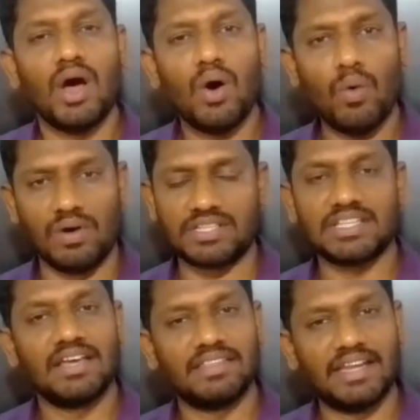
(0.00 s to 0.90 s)

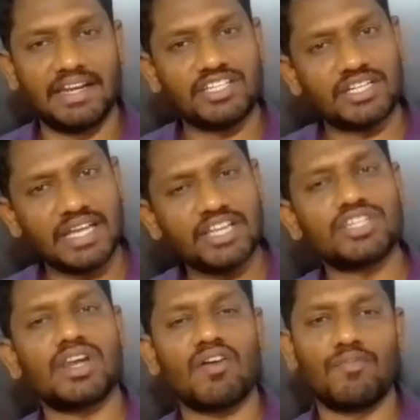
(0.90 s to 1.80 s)
holds the
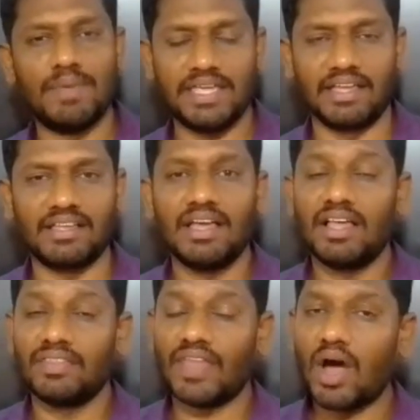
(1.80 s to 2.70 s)
distinction of being
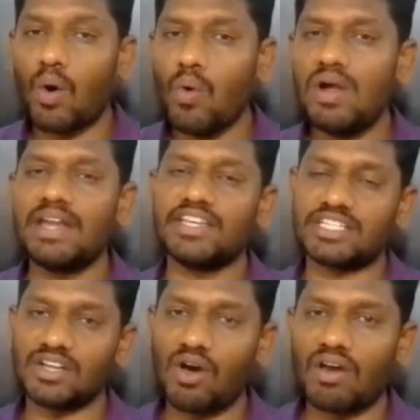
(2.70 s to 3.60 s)
the
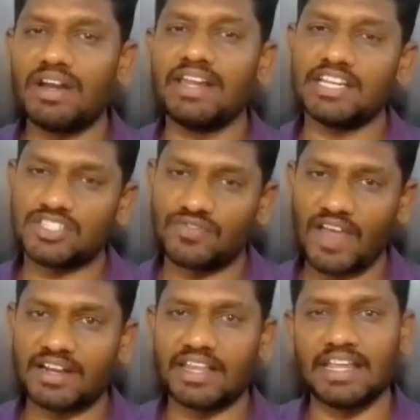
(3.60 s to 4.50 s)
oldest ordnance
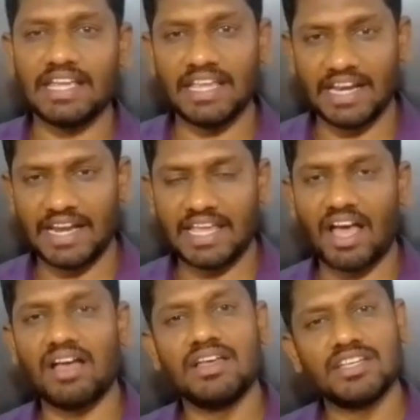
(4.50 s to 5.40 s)
factory in
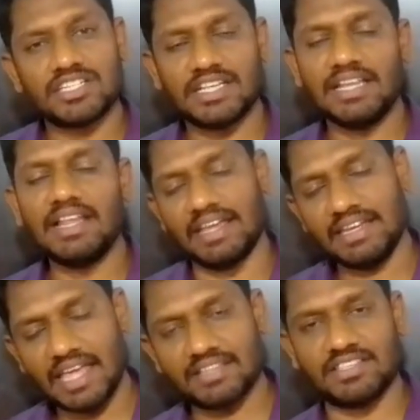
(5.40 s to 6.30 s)
India still
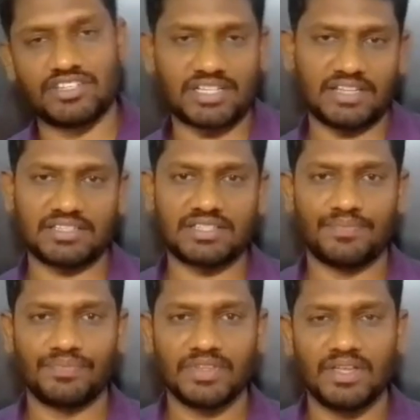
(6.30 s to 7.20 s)
in
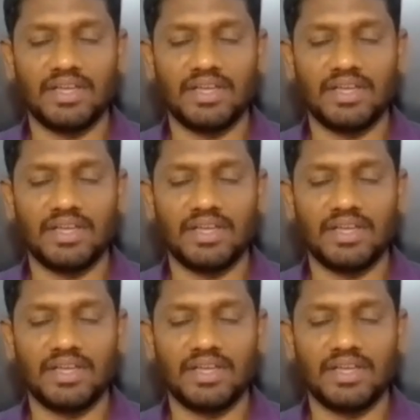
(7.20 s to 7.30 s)
existence.